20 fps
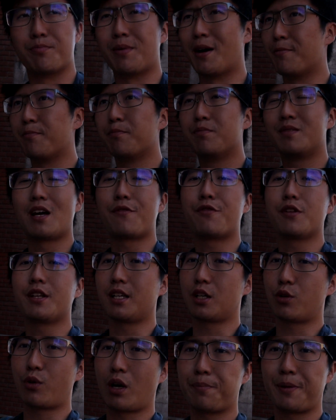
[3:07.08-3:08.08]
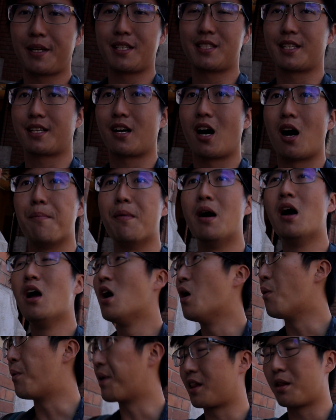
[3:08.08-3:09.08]
But definitely a great place to come.
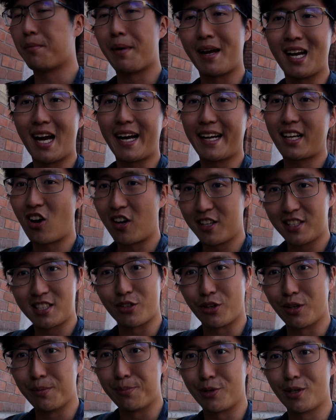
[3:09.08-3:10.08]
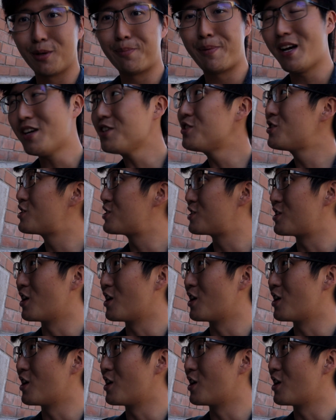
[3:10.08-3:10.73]
One of the main icons here in Budapest.